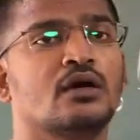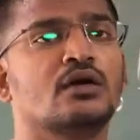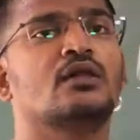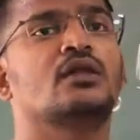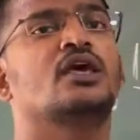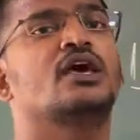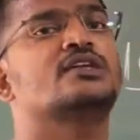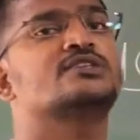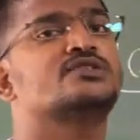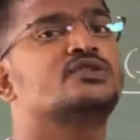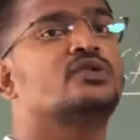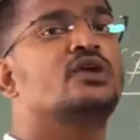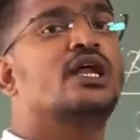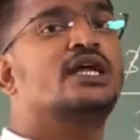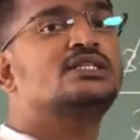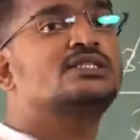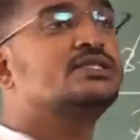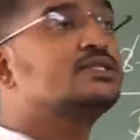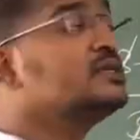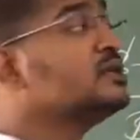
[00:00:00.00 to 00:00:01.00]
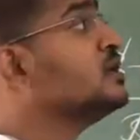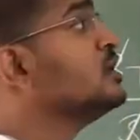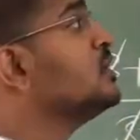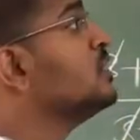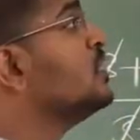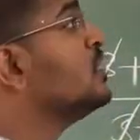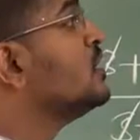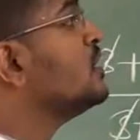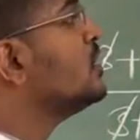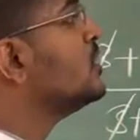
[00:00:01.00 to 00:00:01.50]
Clear, students?
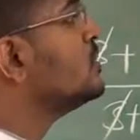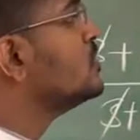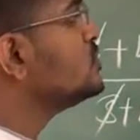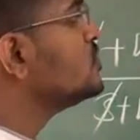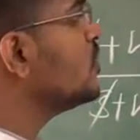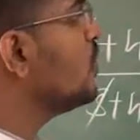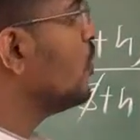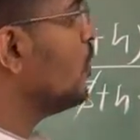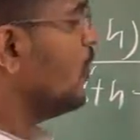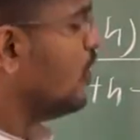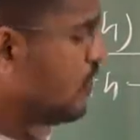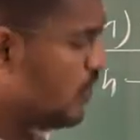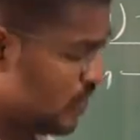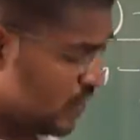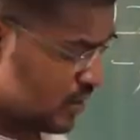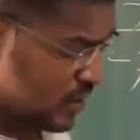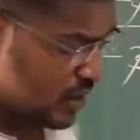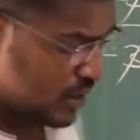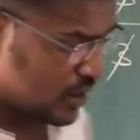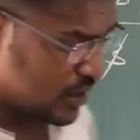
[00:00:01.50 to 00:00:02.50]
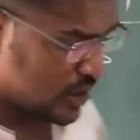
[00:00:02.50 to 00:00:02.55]
So